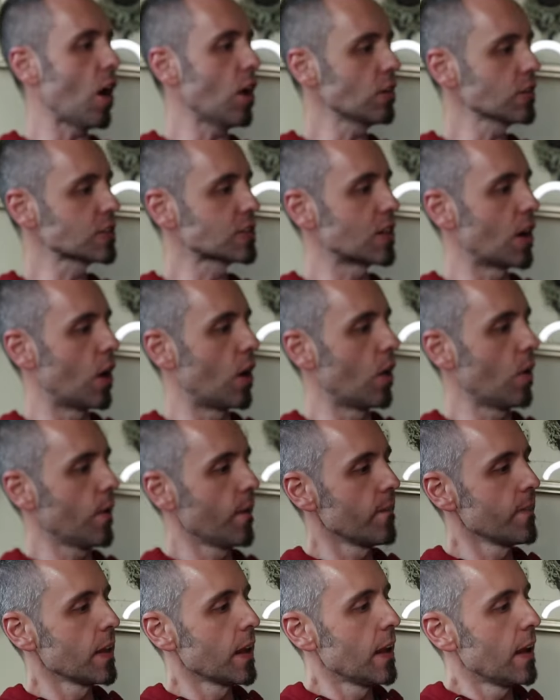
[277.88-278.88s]

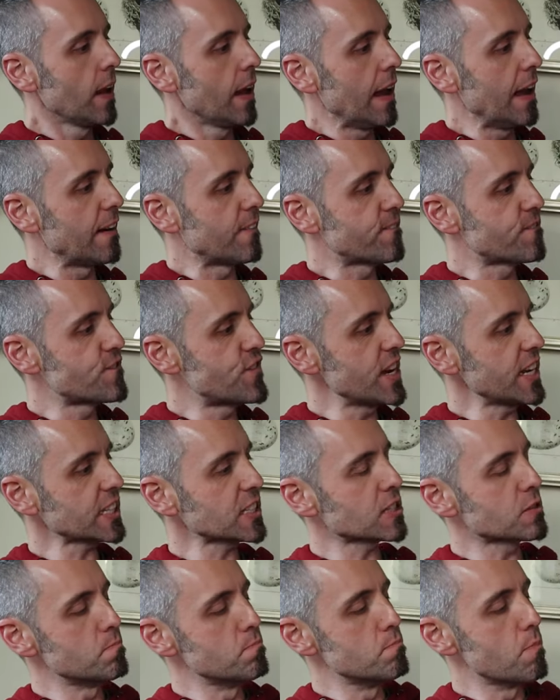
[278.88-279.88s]
also it
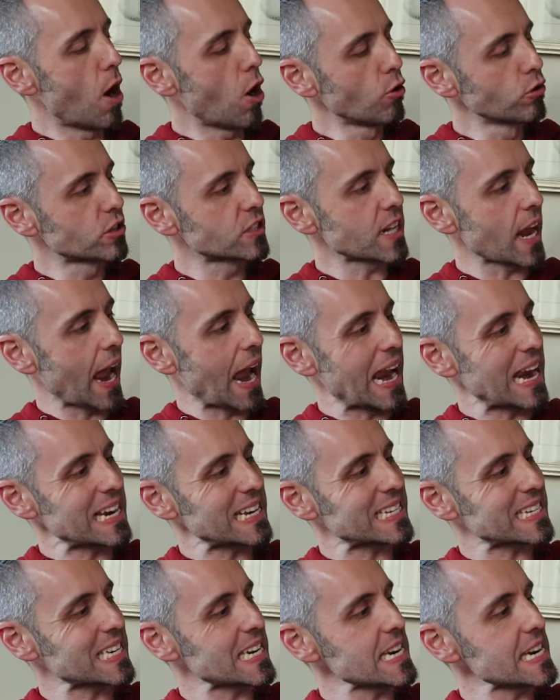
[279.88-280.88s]
fits most
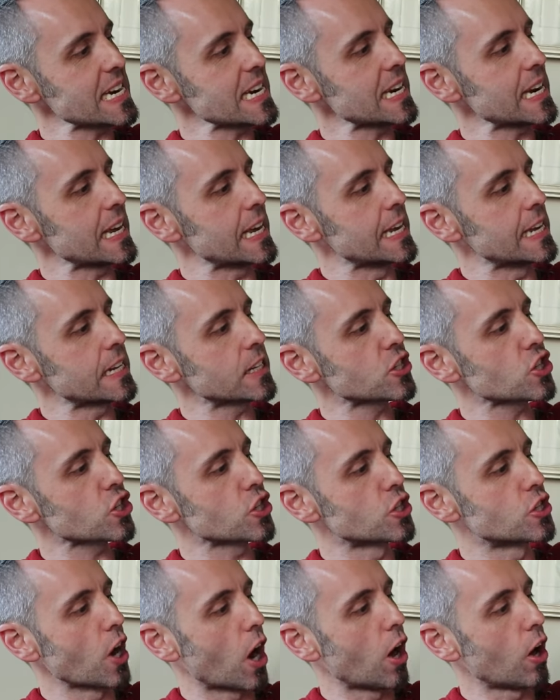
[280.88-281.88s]
18
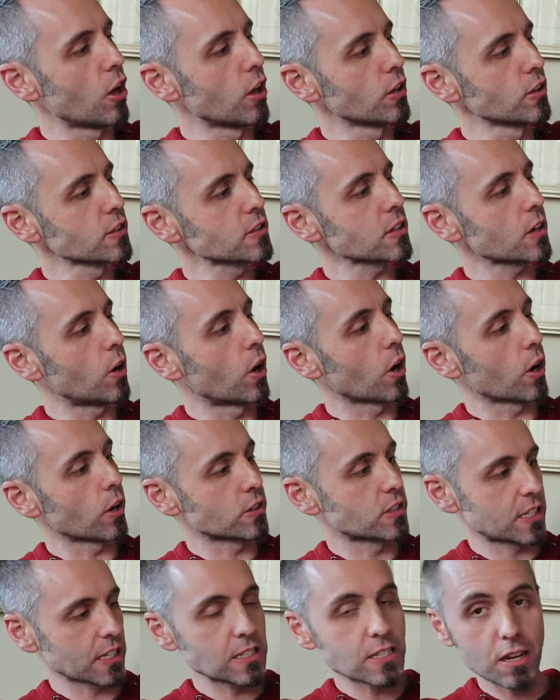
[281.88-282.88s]
inch dolls or
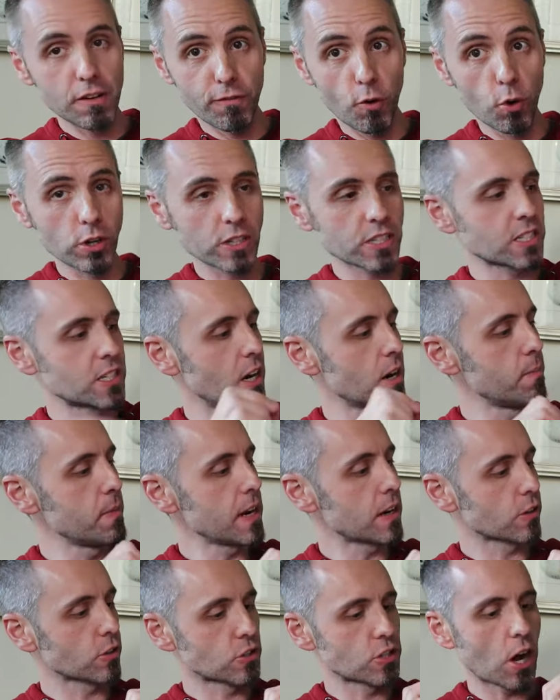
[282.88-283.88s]
64 centimeter